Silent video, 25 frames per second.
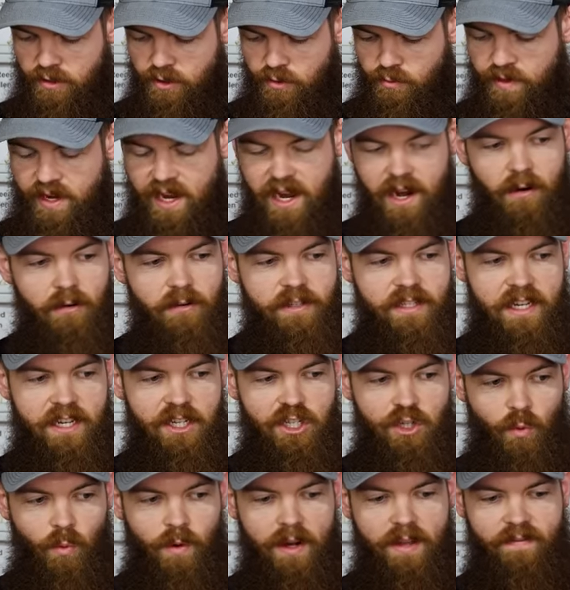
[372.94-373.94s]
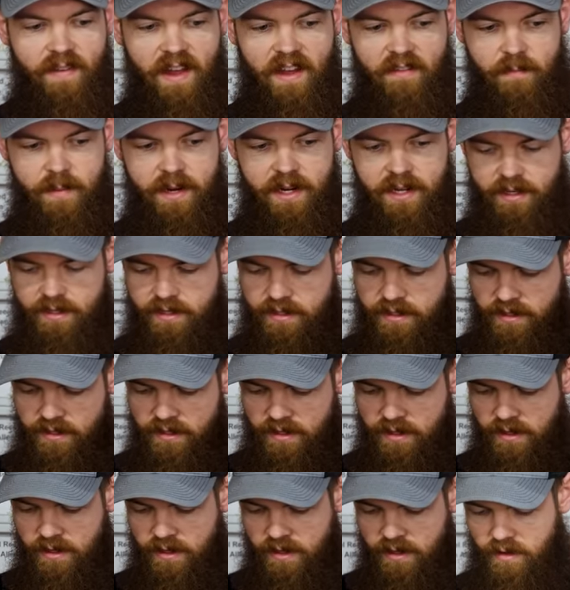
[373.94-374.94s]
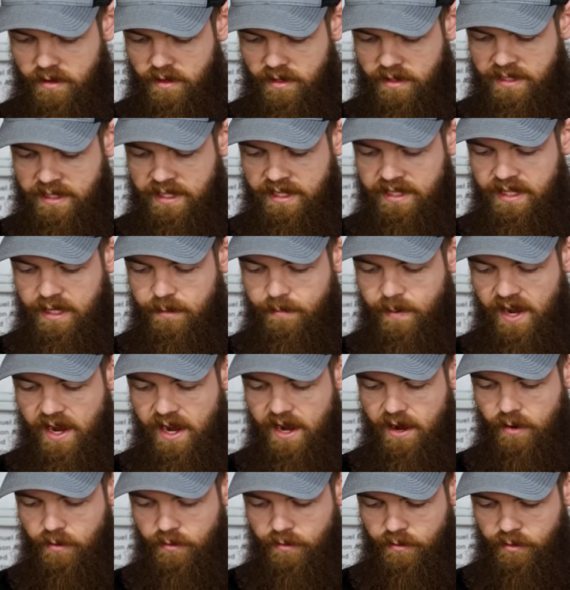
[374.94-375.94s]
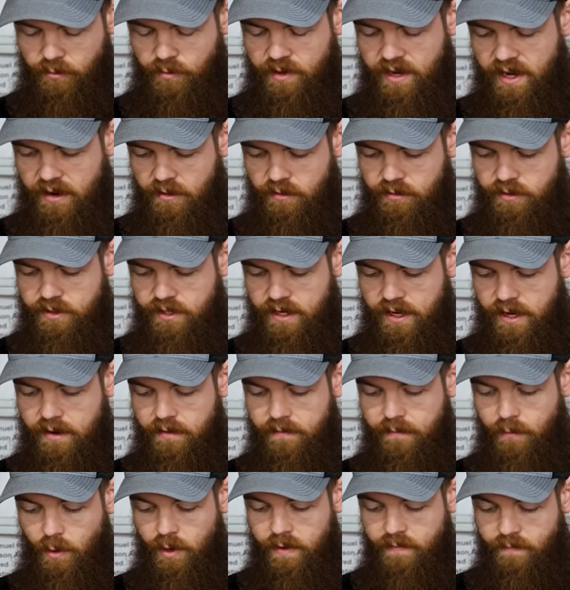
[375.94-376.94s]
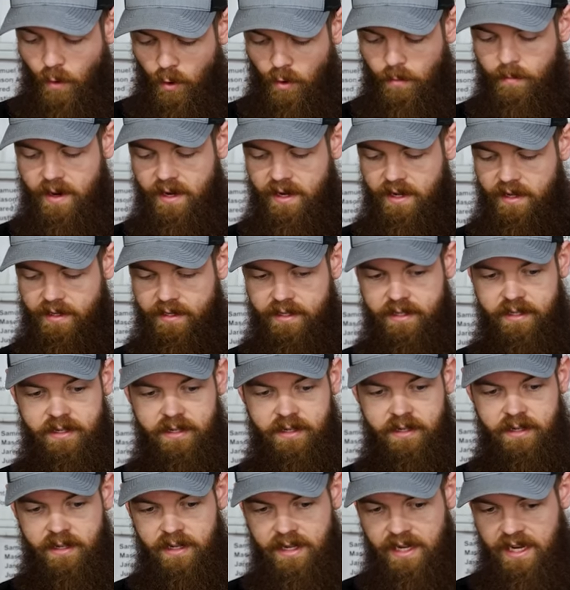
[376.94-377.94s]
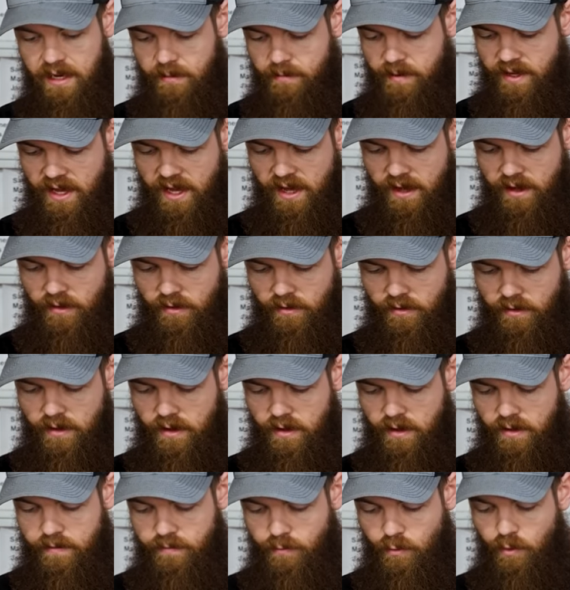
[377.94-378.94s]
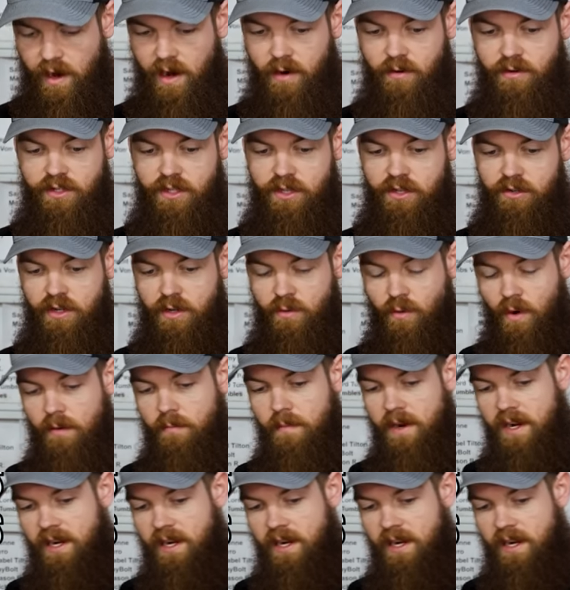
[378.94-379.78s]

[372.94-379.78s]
3 hours and 25 minutes. DLyPow, 3 hours and 44 minutes. EBL, 4 hours and 31